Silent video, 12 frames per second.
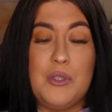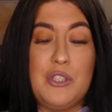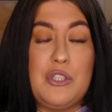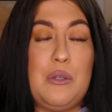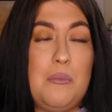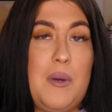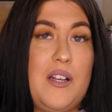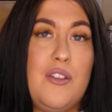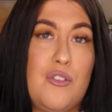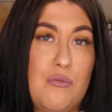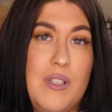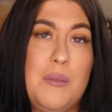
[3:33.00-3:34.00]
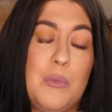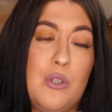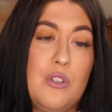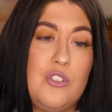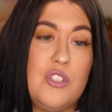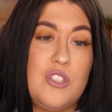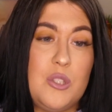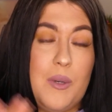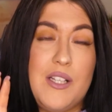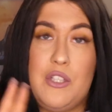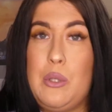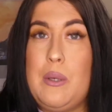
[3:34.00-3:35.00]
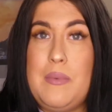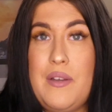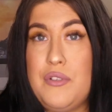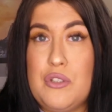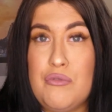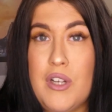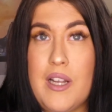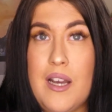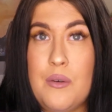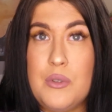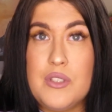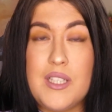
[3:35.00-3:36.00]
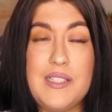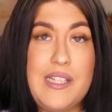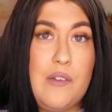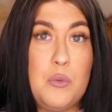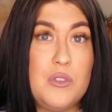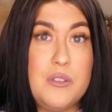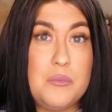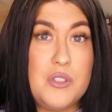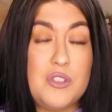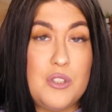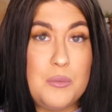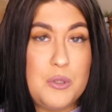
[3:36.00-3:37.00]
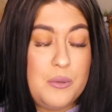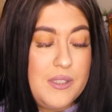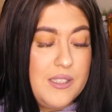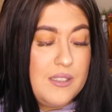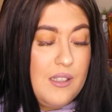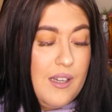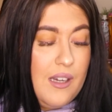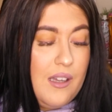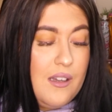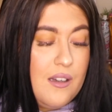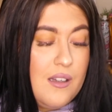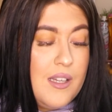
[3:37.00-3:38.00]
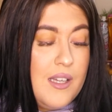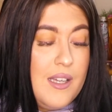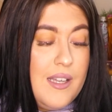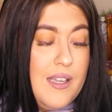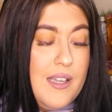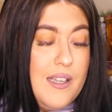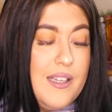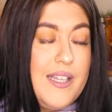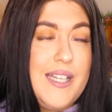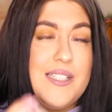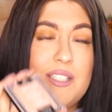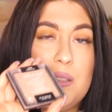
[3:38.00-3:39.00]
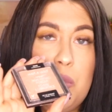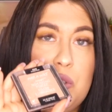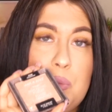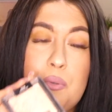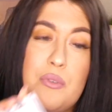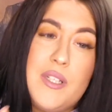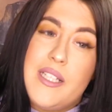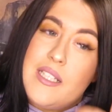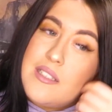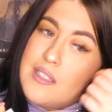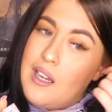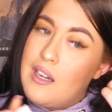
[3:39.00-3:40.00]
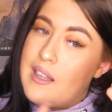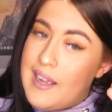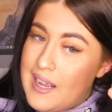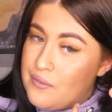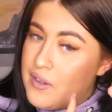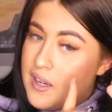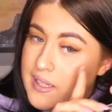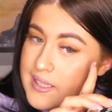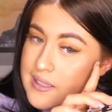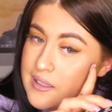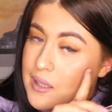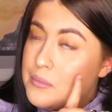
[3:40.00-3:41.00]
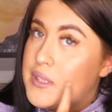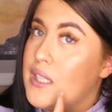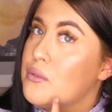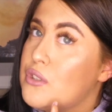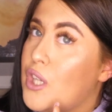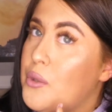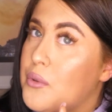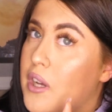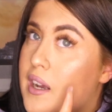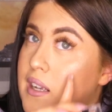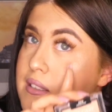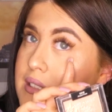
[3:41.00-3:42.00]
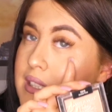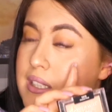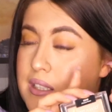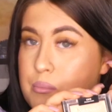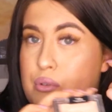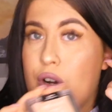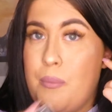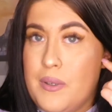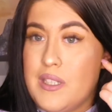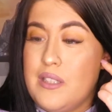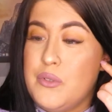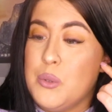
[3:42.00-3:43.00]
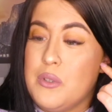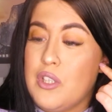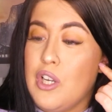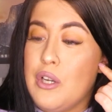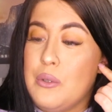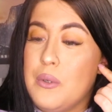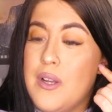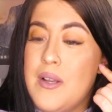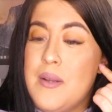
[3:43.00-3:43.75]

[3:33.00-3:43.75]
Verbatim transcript: gonna go and buy three more just so I know I'm never gonna run out, because I never want them to stop doing this highlighter. It's the most prettiest colour ever. It comes out so nice. It proper gives you a glow.